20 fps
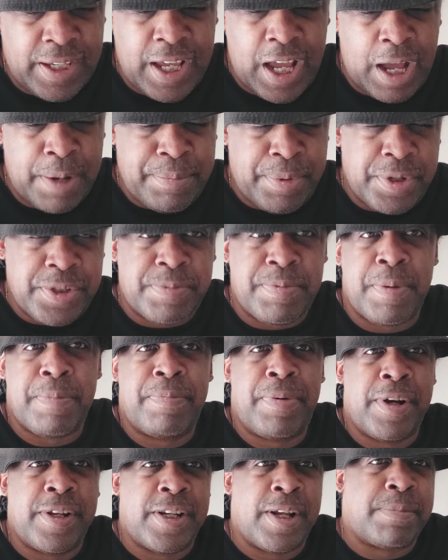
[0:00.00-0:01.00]
Cowboys have
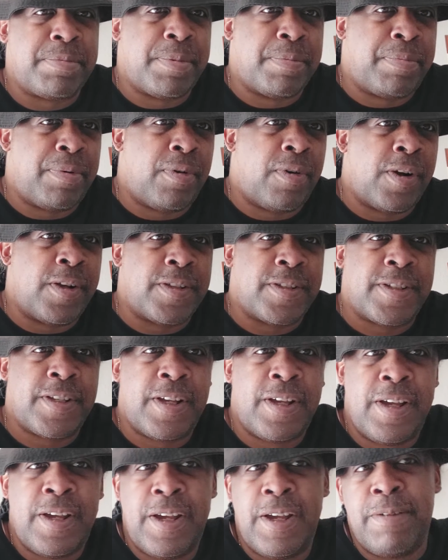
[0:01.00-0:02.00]
been putting up the points,
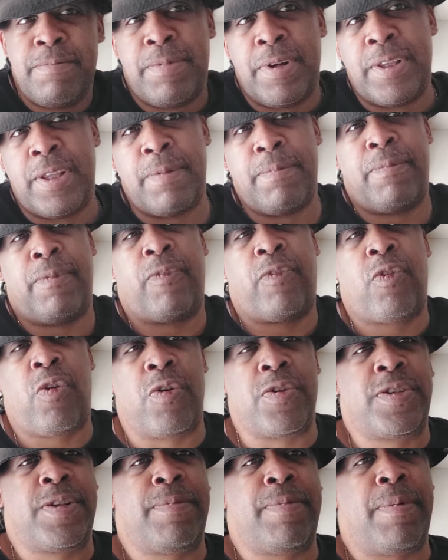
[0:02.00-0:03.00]
but of
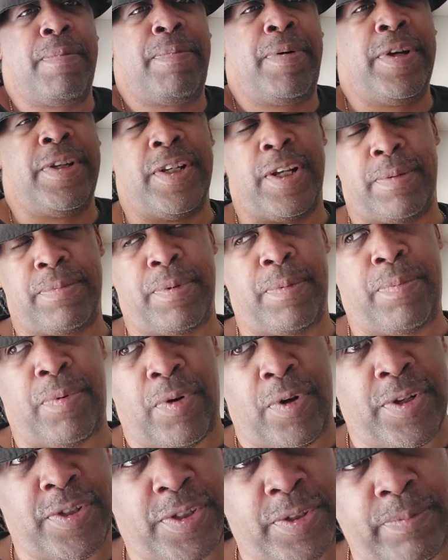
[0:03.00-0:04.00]
course, they've been putting up the
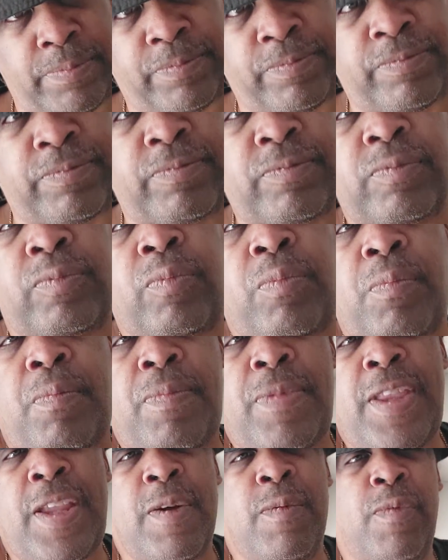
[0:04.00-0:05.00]
points
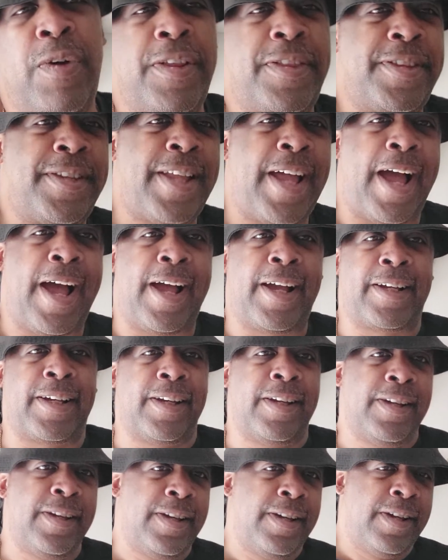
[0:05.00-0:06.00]
with Dak.
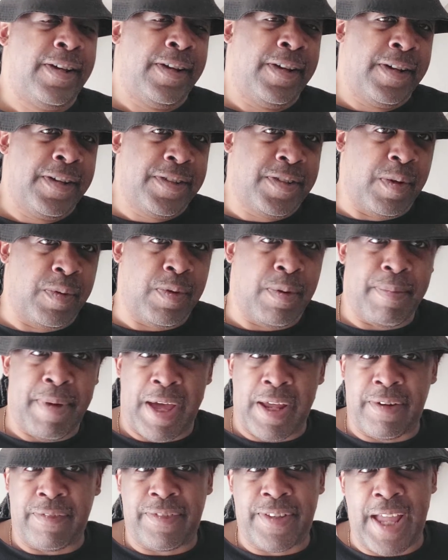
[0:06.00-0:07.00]
So no
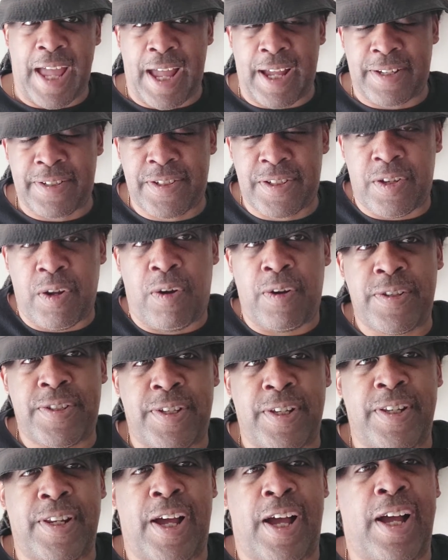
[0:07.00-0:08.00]
matter if Dak
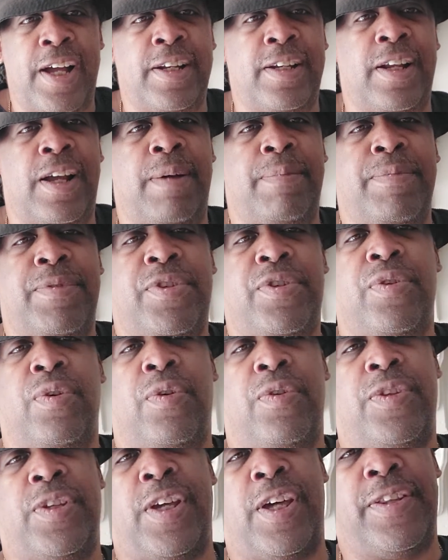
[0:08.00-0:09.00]
starts or not, I'm
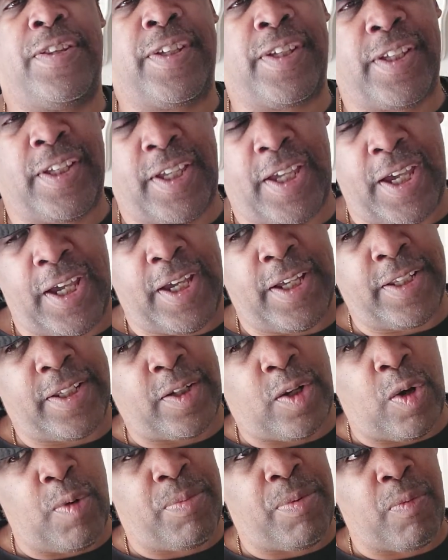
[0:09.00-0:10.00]
sure the other
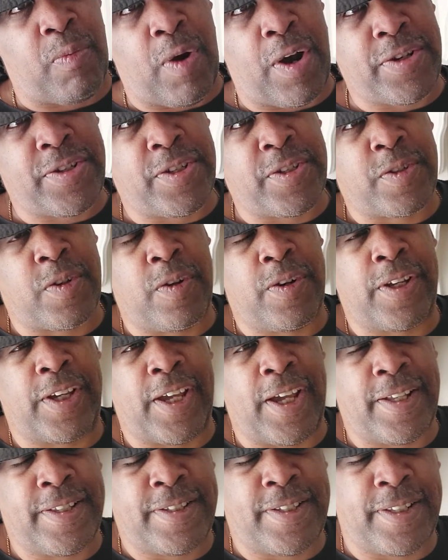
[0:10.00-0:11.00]
kid, Cooper Rush, is going to
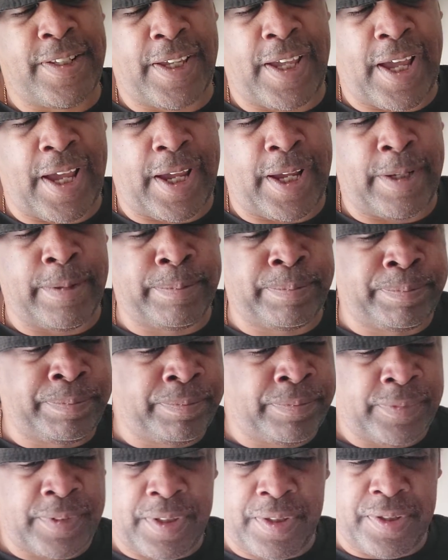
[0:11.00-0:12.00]
get into the game.
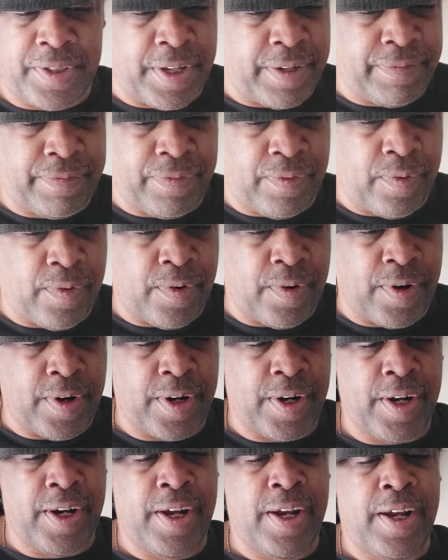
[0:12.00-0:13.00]

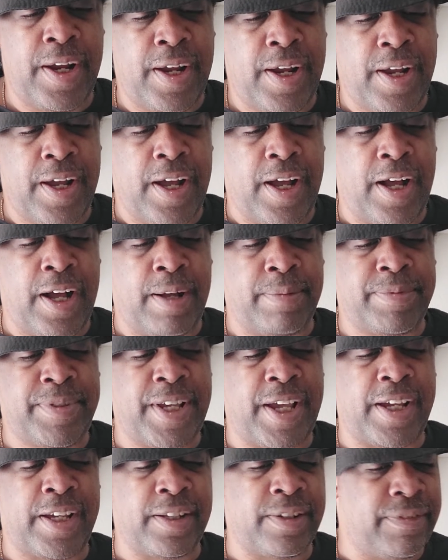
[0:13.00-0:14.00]
Therefore, I'm
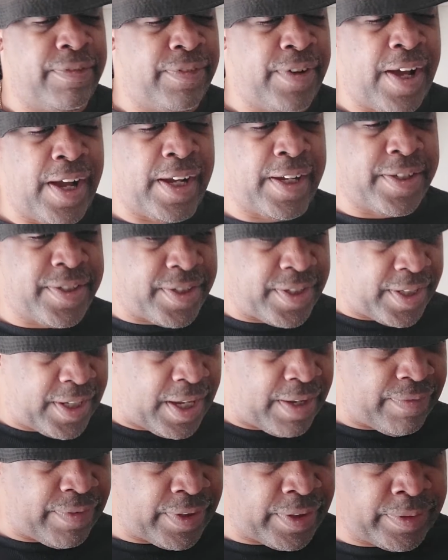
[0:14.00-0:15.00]
taking the Vikes,
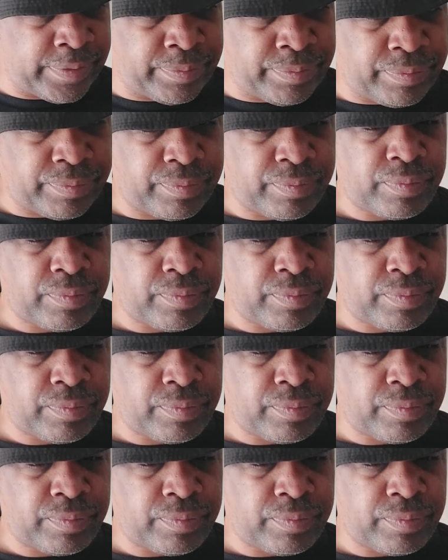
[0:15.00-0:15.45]
giving